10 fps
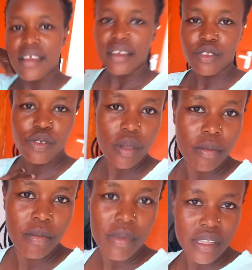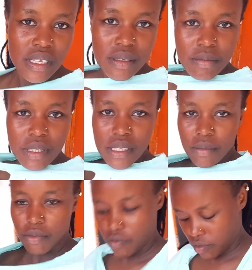Najua, bethe
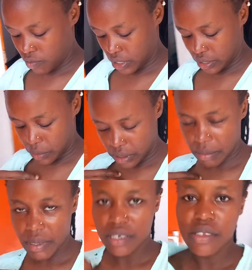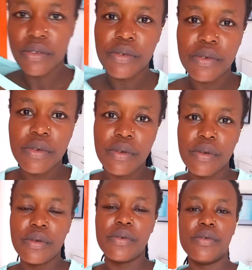before mwanza kusema
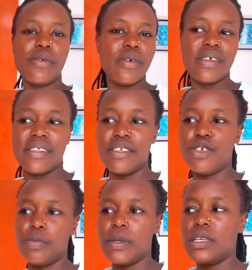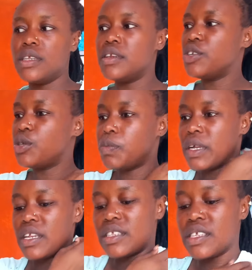tiyo, oh, sijipendi,
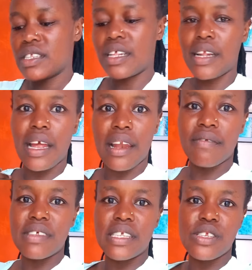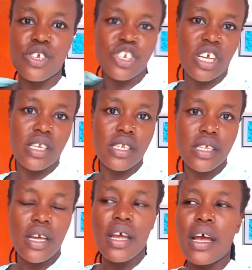najipenda. Just I love this
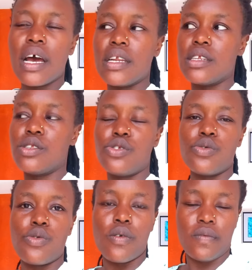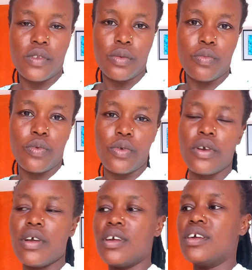t-shirt. And it's so comfortable.
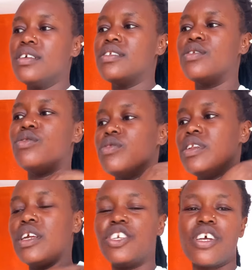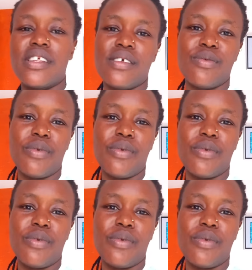So do you know Shanza